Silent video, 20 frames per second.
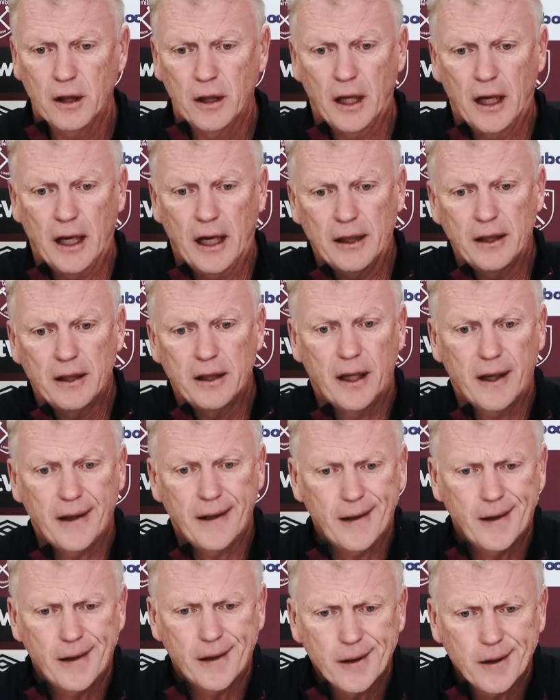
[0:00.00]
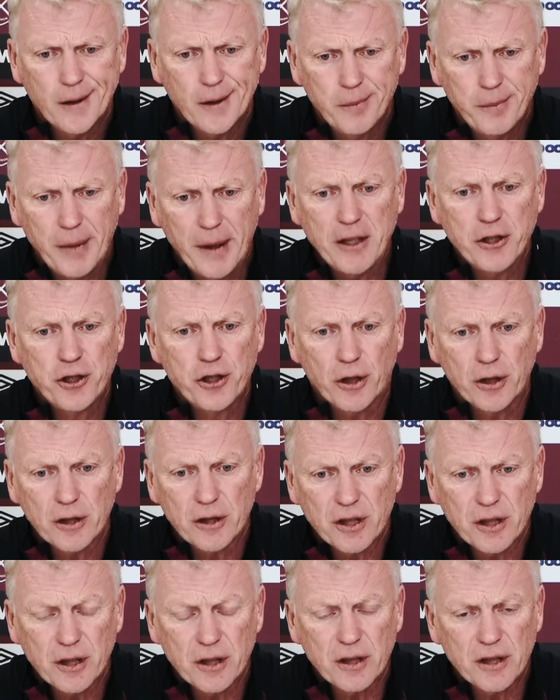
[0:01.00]
And Ben
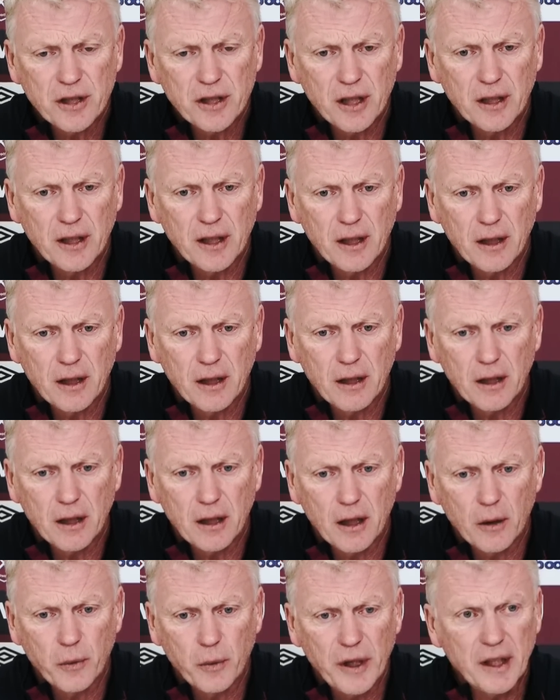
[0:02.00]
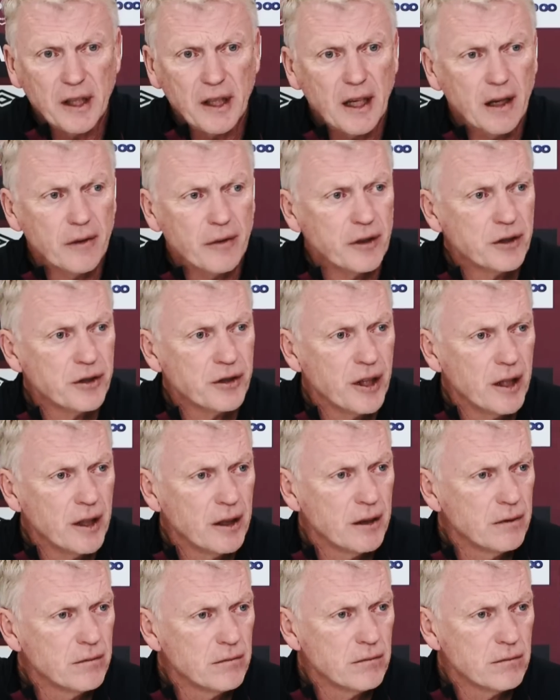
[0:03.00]
Johnston's had a week and a half of
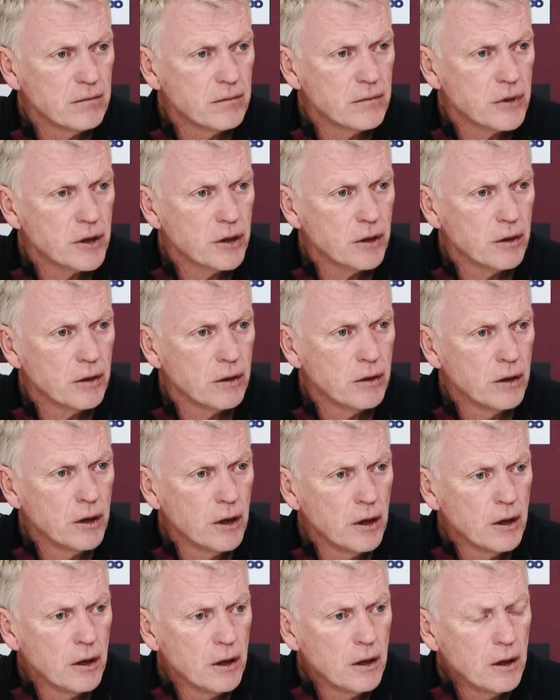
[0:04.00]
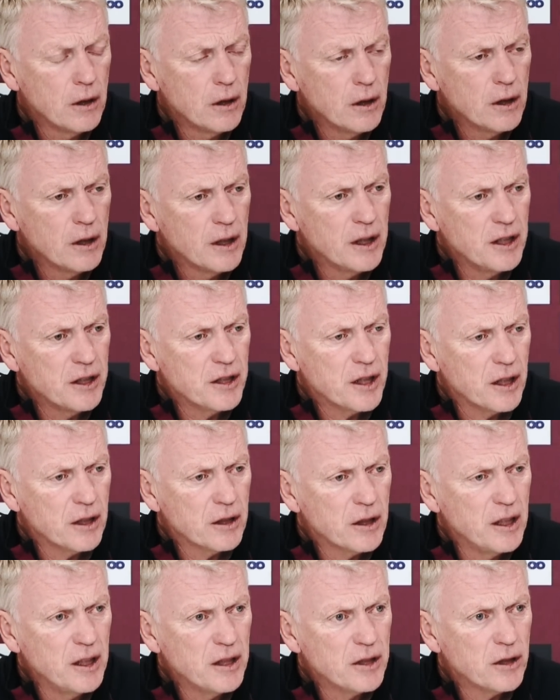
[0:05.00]
training, so
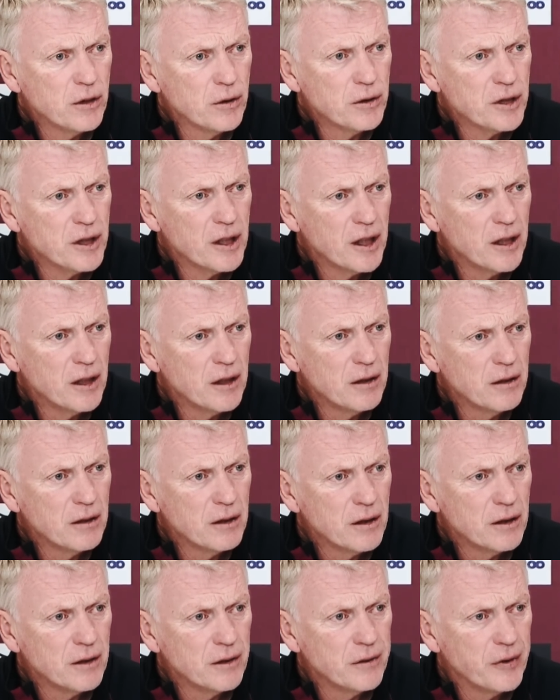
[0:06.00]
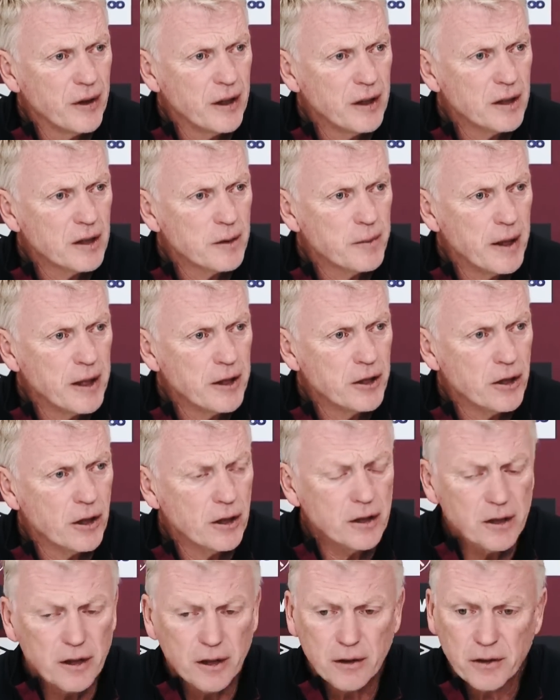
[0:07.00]
he's closing in fitness. Ben
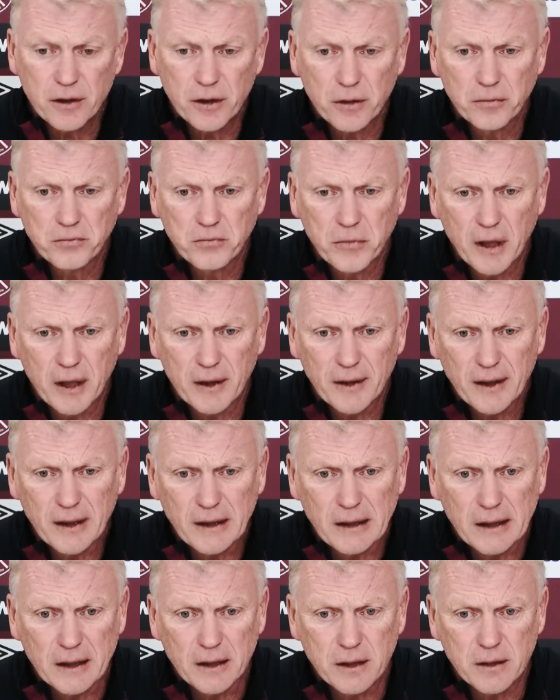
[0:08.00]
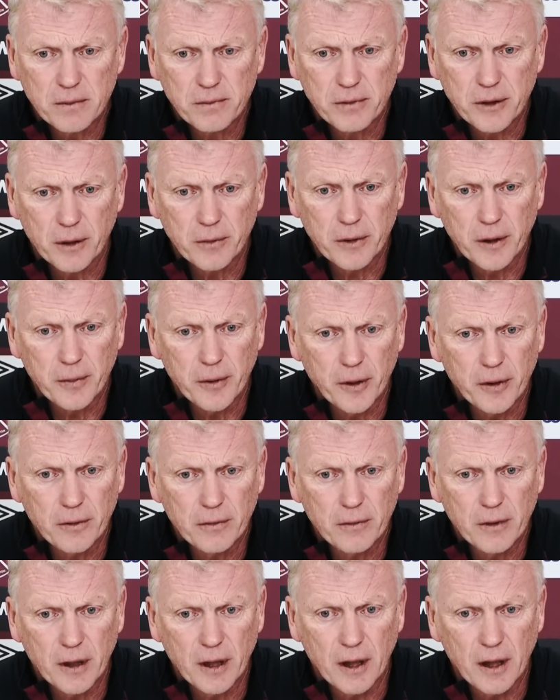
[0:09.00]
Johnston, so I think that's probably
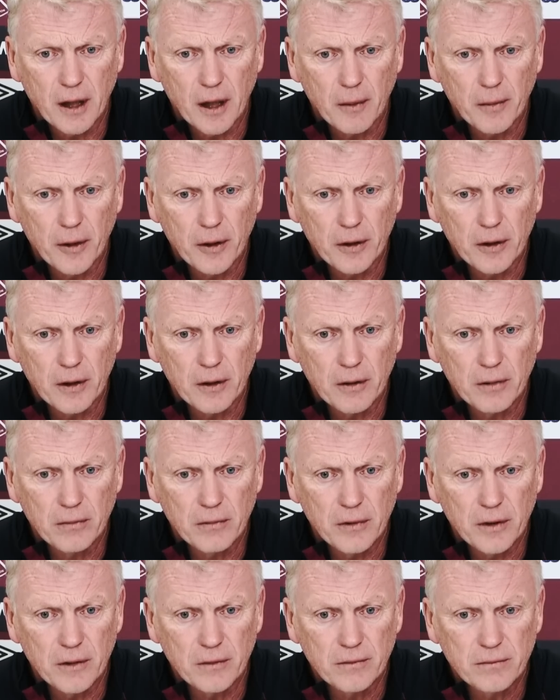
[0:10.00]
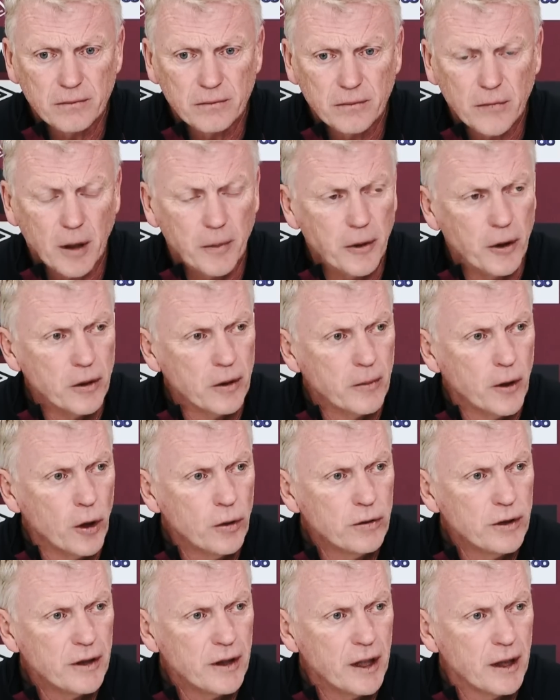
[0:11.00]
about them
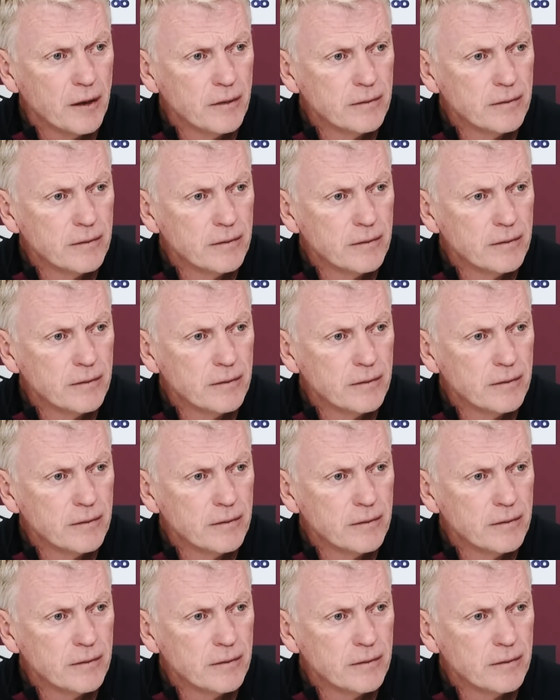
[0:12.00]
all really.